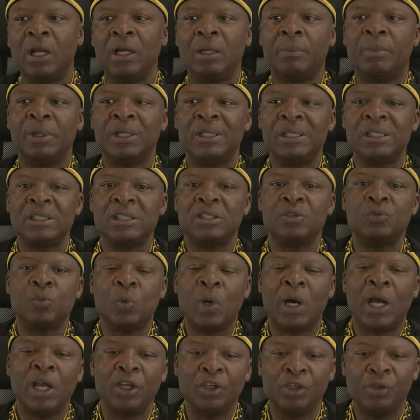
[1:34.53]
But this is
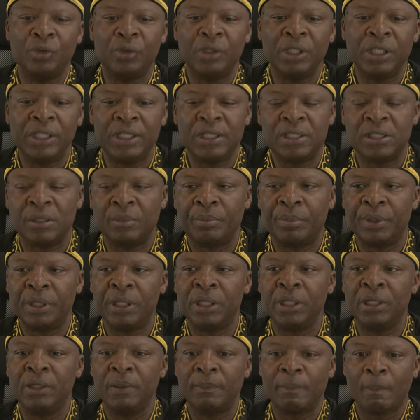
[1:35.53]
why you need to
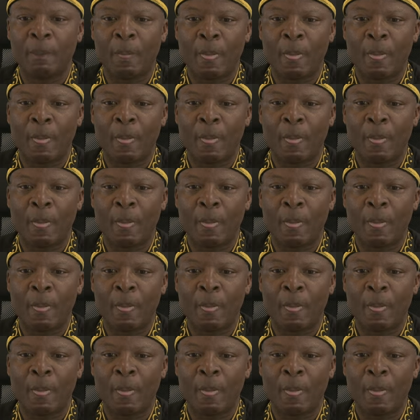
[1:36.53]
be,